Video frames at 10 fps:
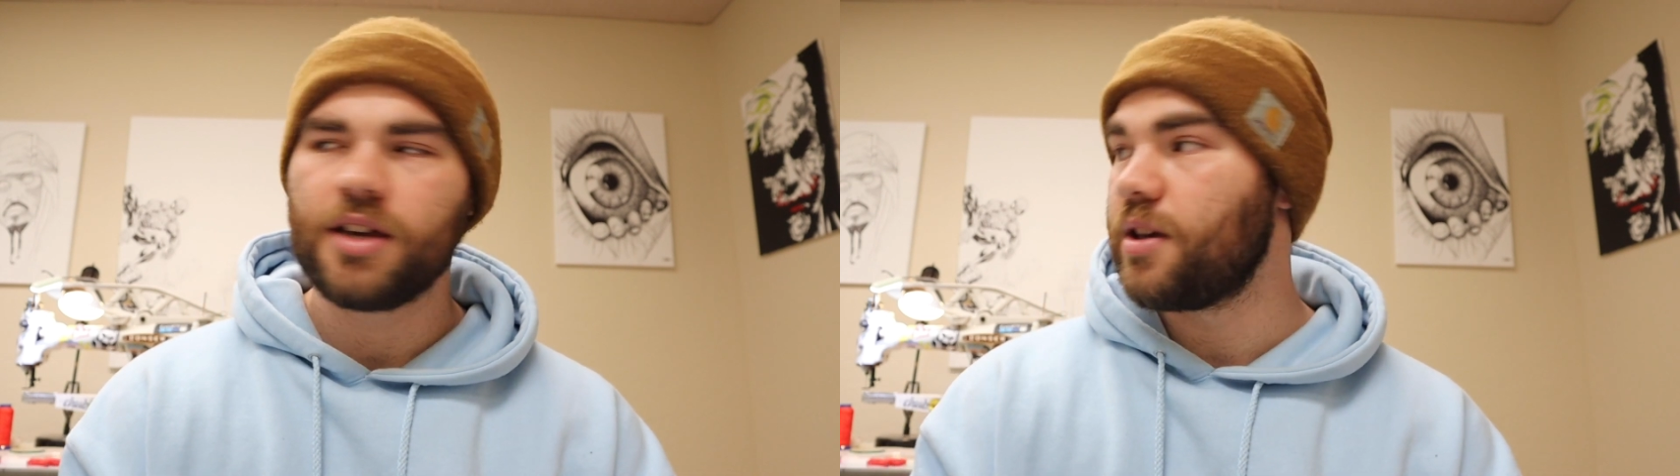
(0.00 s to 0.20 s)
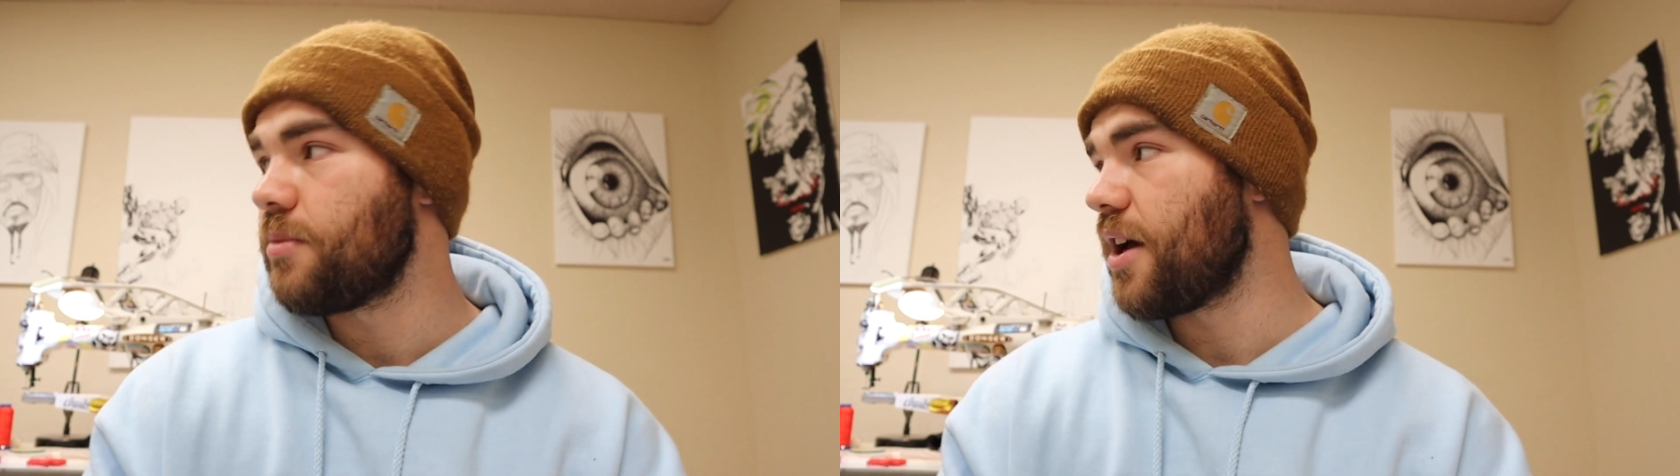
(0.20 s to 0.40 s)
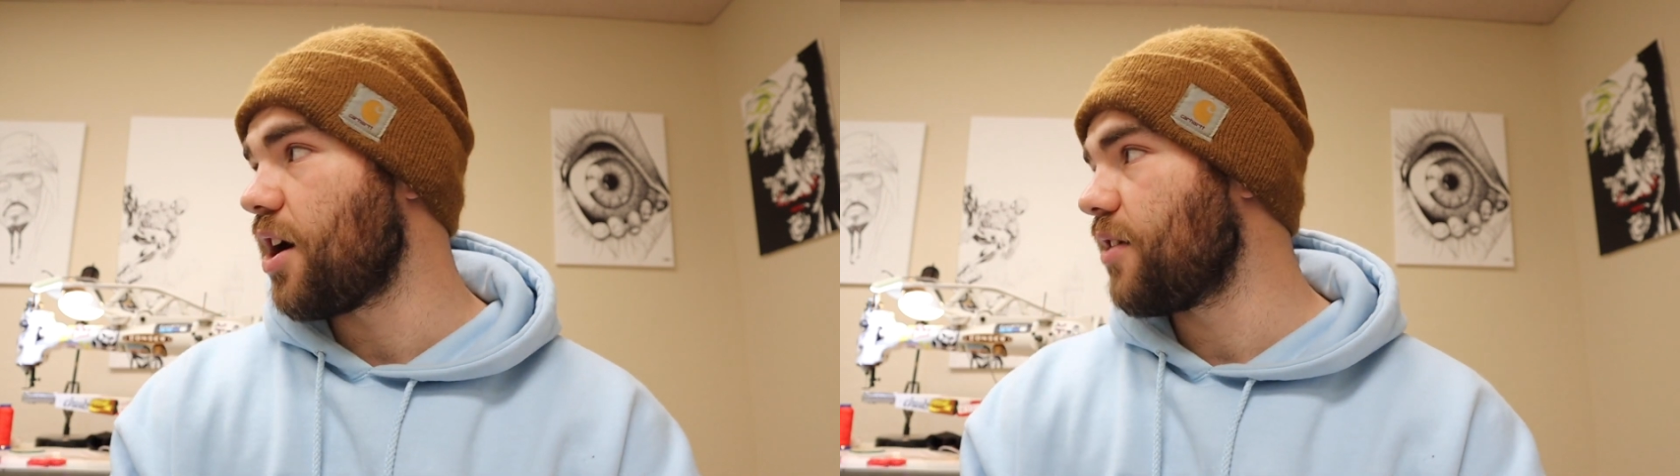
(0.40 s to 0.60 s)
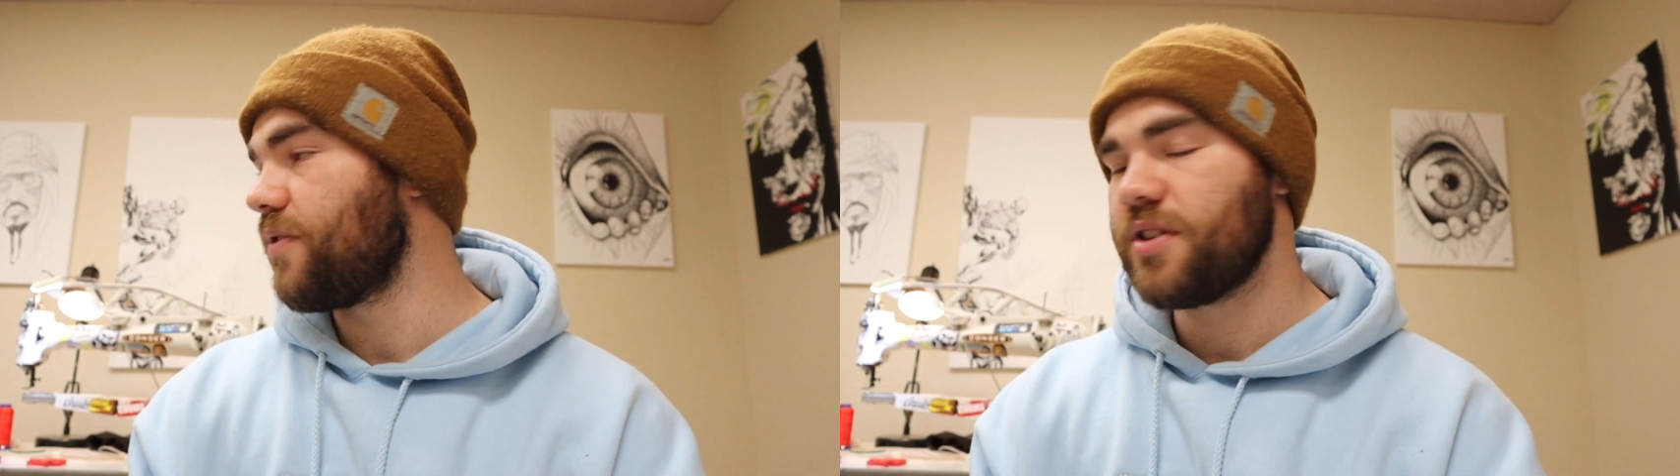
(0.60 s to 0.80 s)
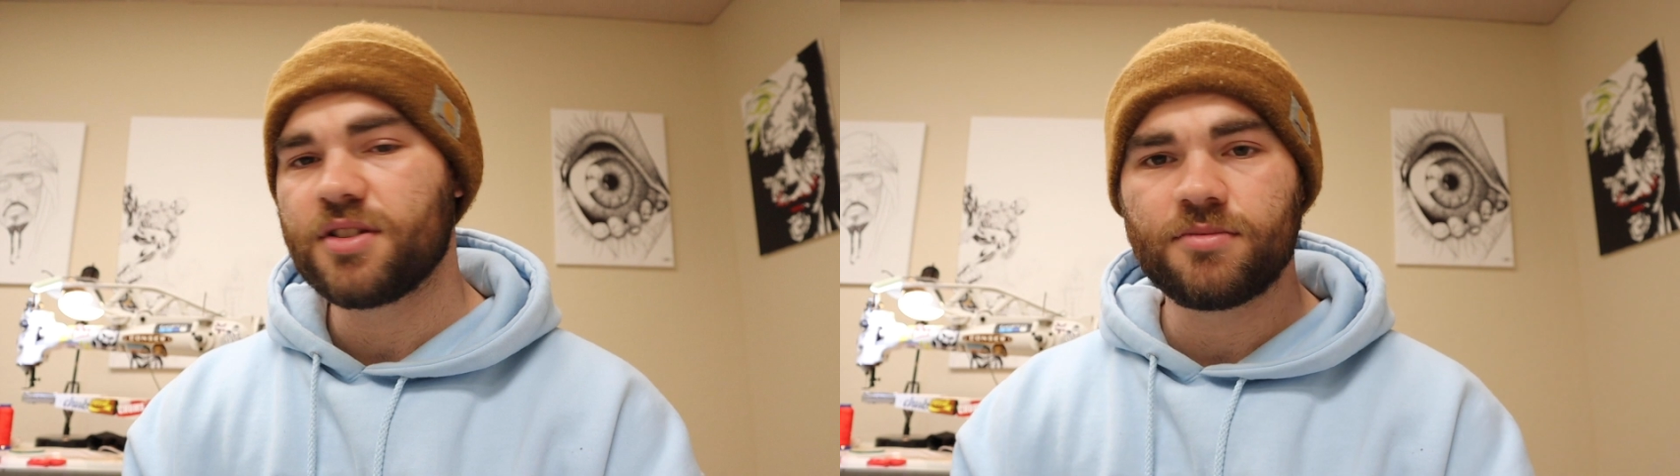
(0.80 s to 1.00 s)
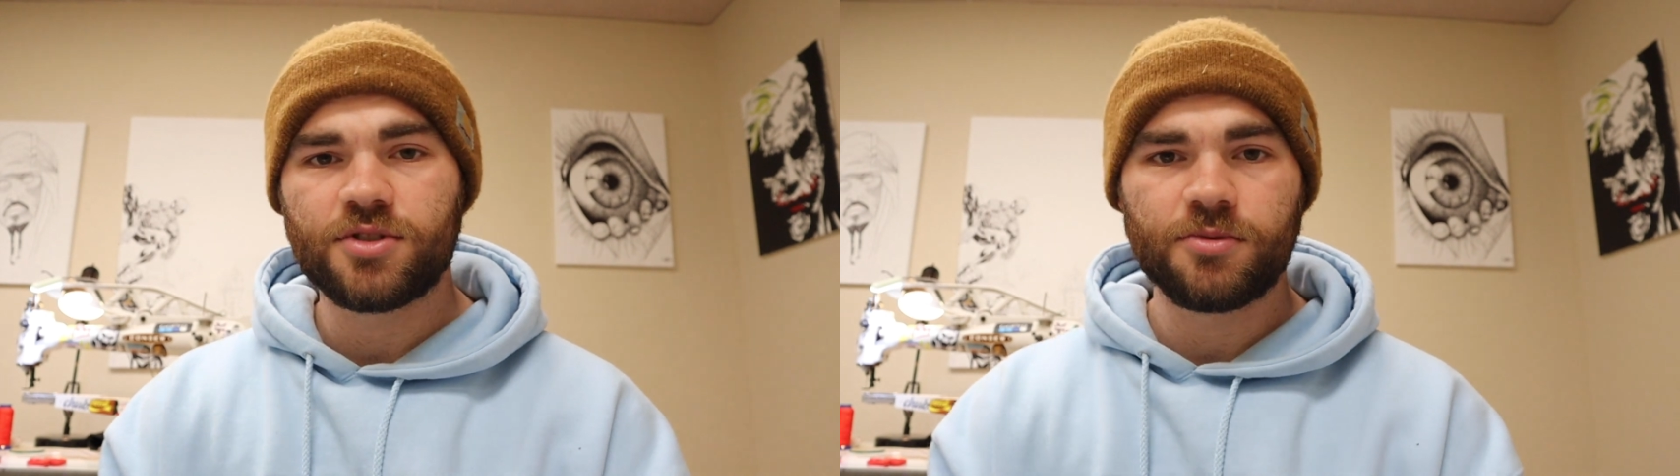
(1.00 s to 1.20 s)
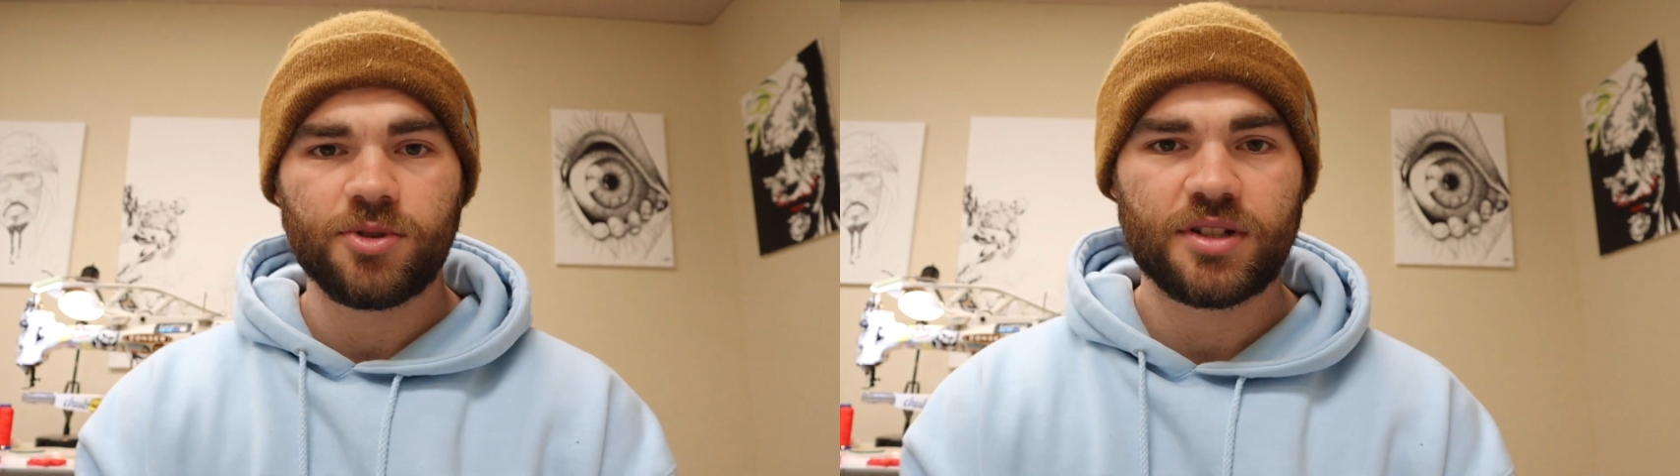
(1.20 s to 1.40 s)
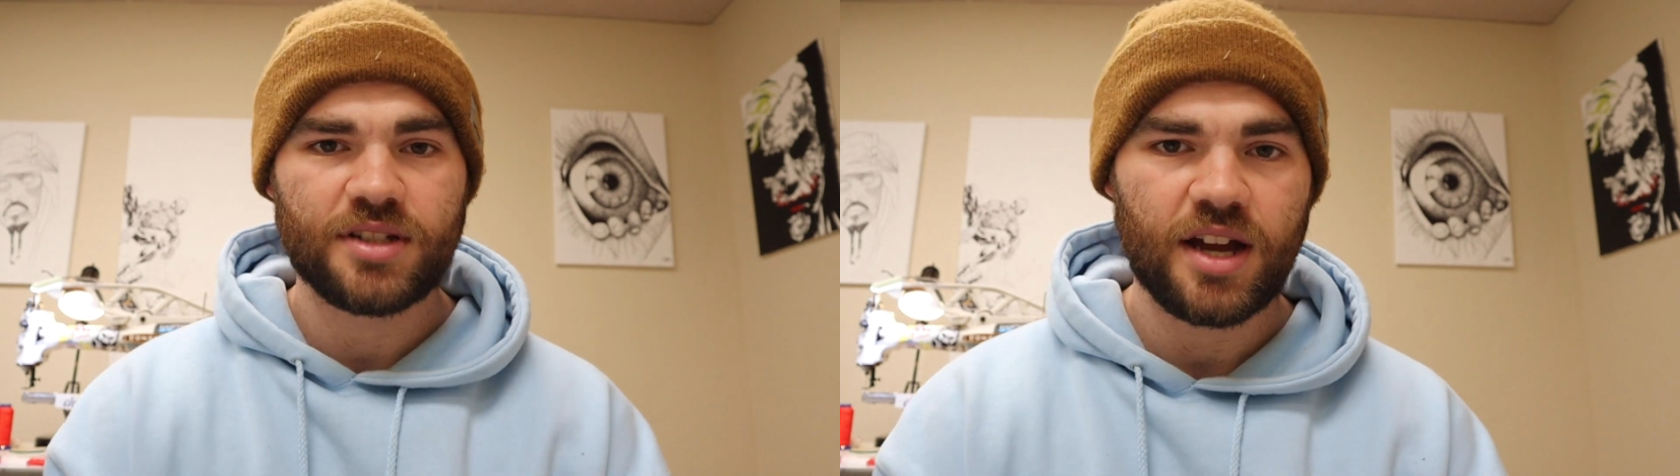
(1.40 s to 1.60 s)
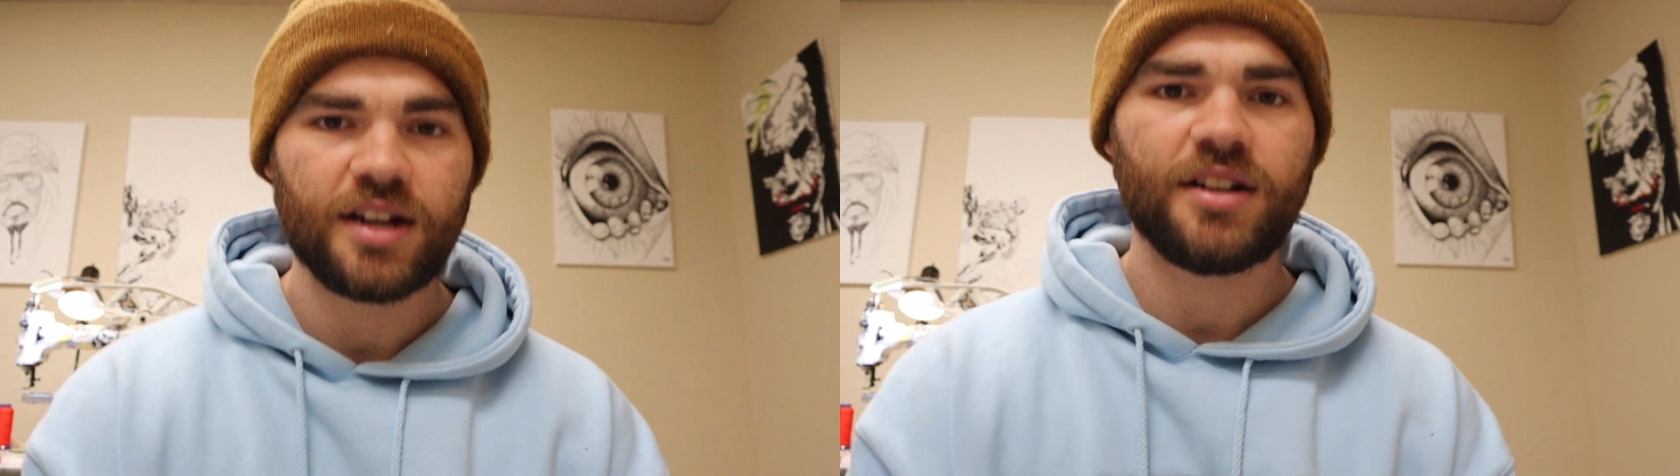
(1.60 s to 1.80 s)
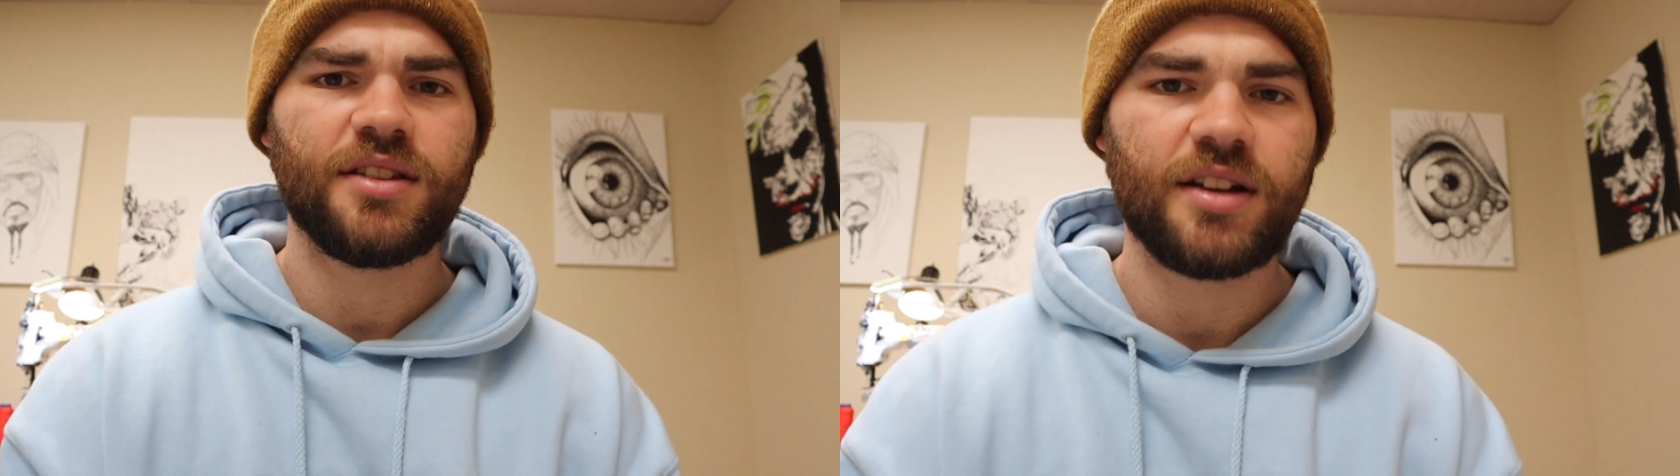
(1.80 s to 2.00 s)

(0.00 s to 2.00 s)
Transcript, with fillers: in my office. I'm super excited.